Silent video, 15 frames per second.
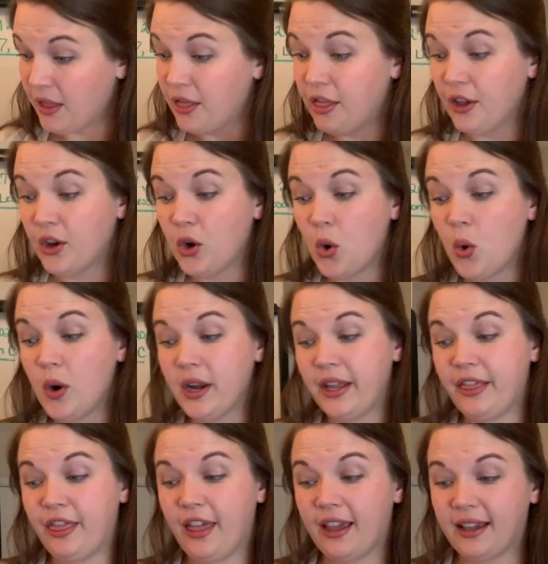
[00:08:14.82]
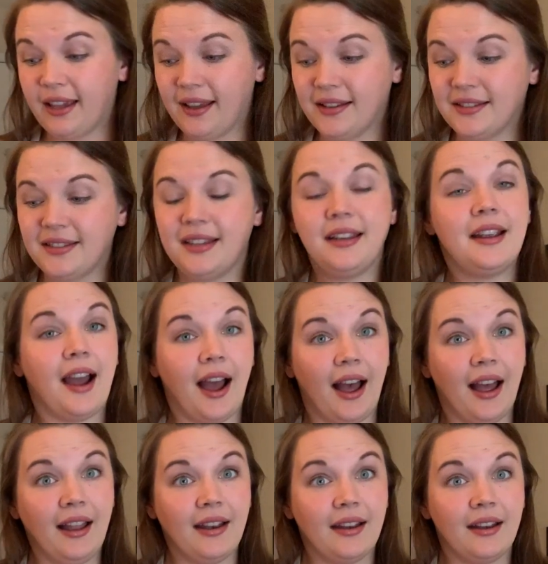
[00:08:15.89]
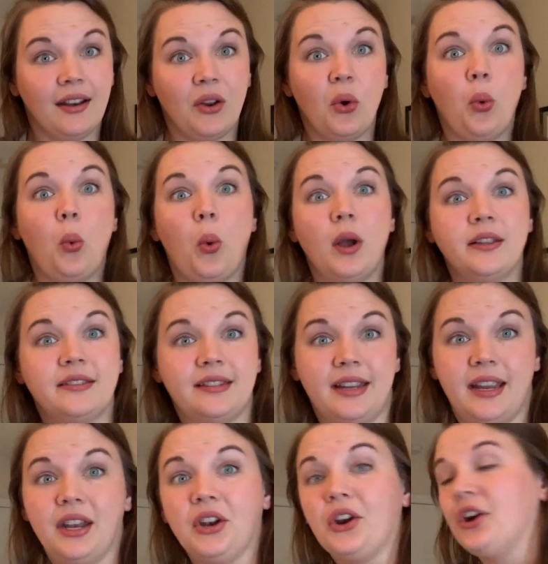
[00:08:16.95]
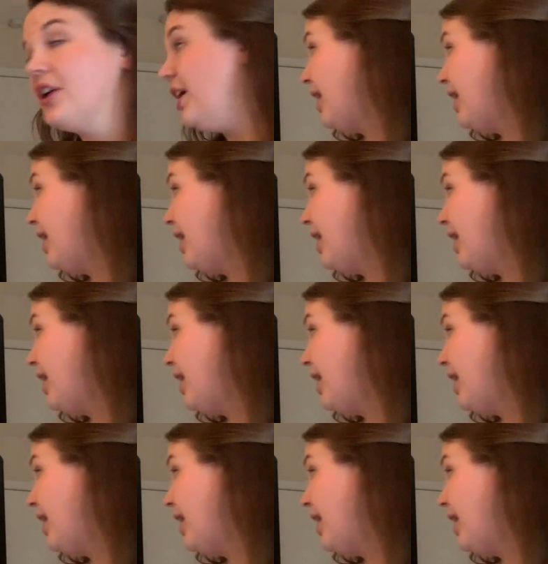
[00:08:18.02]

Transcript: The coin that Kelsey got was in her